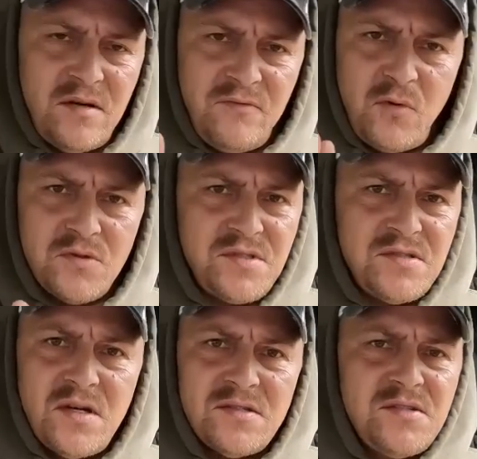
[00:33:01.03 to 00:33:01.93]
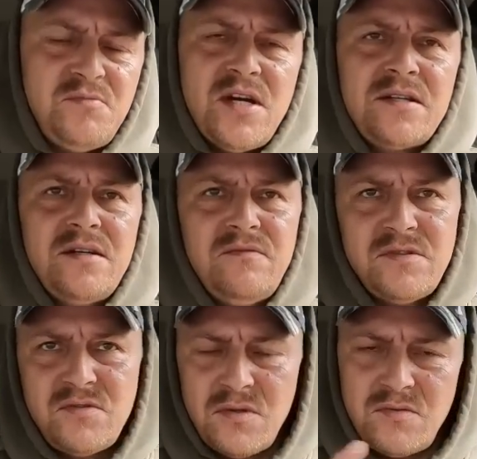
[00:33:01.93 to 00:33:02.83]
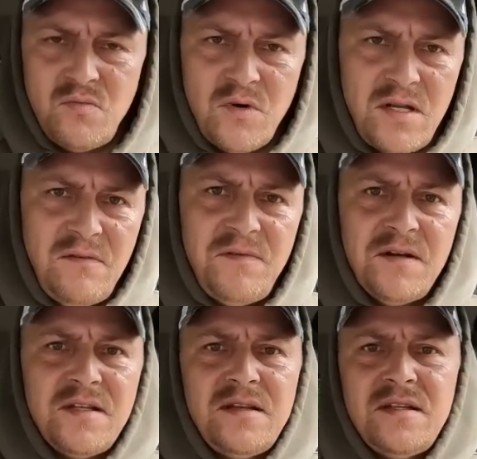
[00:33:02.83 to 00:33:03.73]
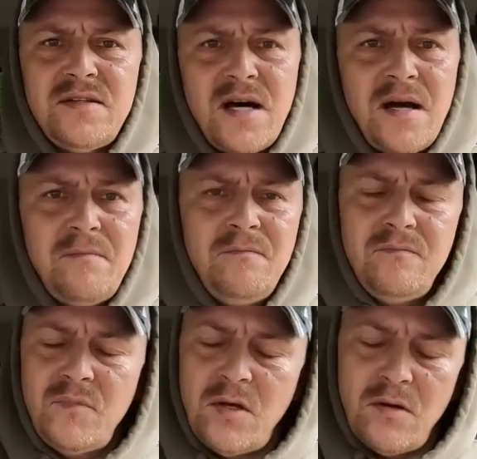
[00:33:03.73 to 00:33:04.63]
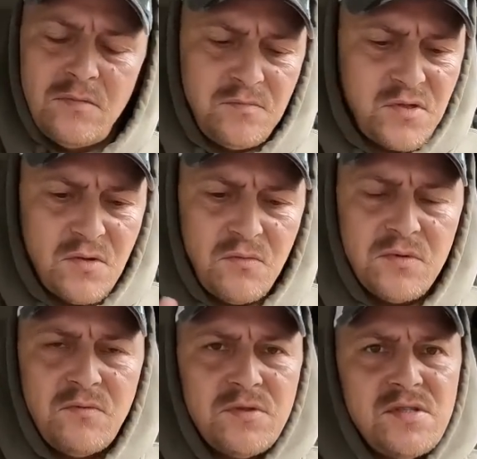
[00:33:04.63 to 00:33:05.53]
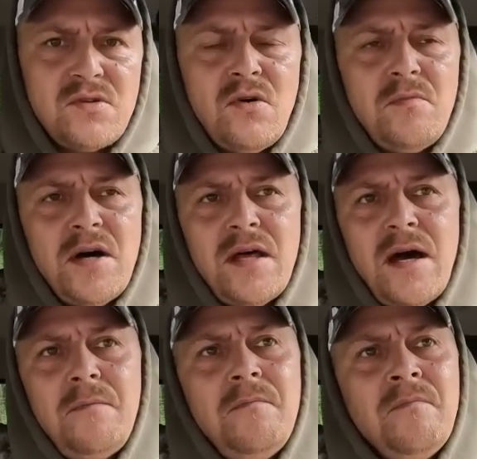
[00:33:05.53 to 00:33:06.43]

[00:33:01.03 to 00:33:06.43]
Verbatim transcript: of course, it's all subjective. It's it's what he felt at the time, you know. So we're we're just going by that.